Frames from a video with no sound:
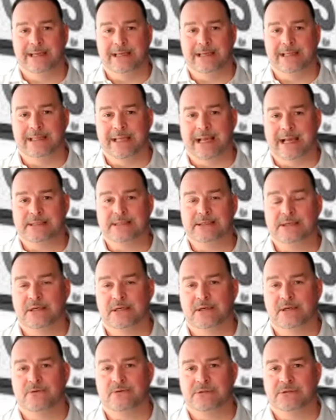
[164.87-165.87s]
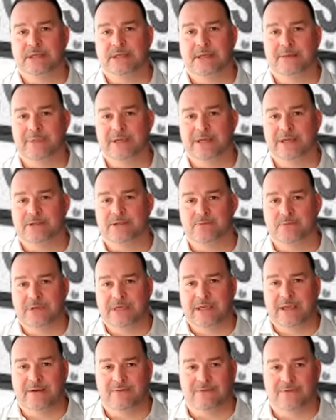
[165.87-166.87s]
And that's a huge thing, because we
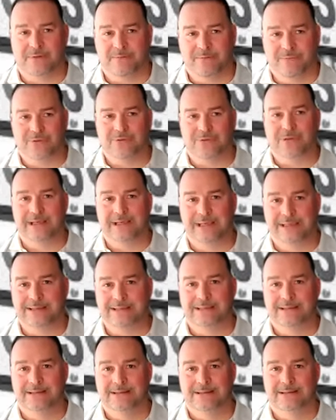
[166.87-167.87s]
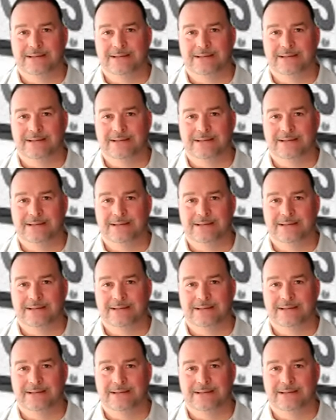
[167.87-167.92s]
give complete.